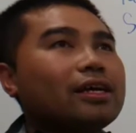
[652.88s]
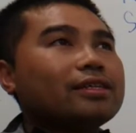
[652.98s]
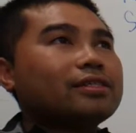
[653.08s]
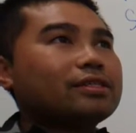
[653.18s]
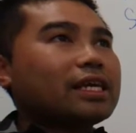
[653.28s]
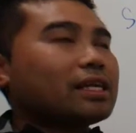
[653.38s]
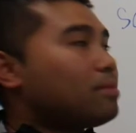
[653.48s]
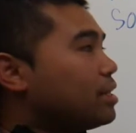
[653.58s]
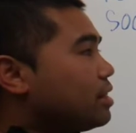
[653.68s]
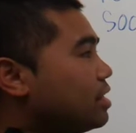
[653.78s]
So thinking
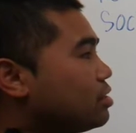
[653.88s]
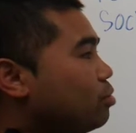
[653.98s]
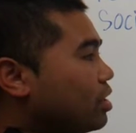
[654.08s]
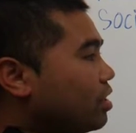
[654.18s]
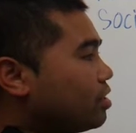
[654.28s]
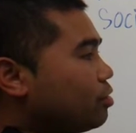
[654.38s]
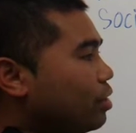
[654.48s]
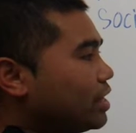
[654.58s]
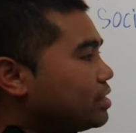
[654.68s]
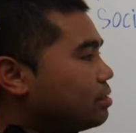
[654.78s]
about this, what other
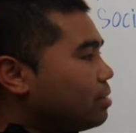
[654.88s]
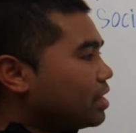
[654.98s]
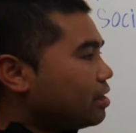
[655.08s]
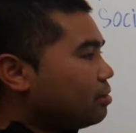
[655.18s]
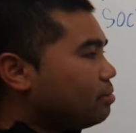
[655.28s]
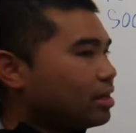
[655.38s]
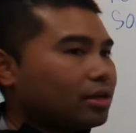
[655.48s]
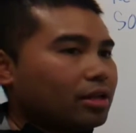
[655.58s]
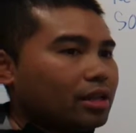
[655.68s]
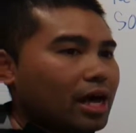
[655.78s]
ways to make money
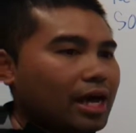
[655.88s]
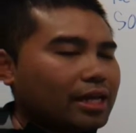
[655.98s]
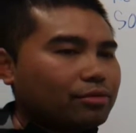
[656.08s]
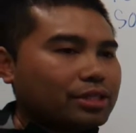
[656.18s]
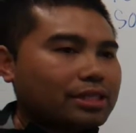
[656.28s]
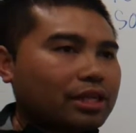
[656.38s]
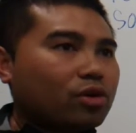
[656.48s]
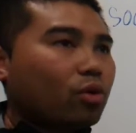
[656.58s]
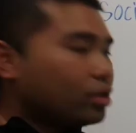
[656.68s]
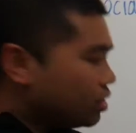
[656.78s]
online? We said
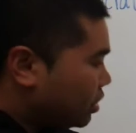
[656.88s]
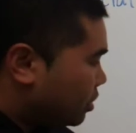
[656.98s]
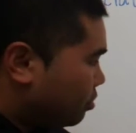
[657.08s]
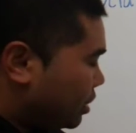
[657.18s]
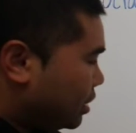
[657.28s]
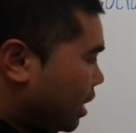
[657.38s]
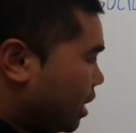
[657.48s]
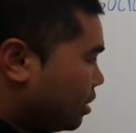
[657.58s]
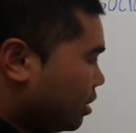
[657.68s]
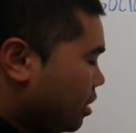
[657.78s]
courses. We
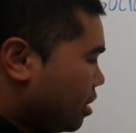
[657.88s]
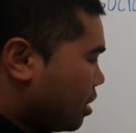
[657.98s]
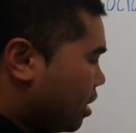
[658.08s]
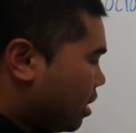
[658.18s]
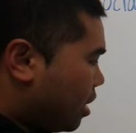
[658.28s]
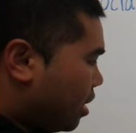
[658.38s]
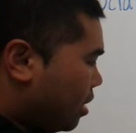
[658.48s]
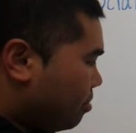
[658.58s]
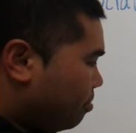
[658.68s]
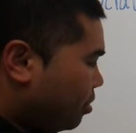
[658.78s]
said
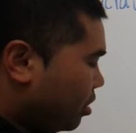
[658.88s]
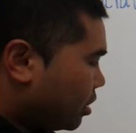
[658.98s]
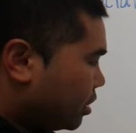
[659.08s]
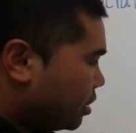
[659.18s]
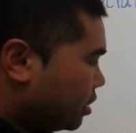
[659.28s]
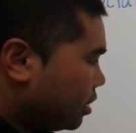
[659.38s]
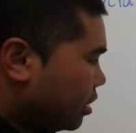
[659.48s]
books.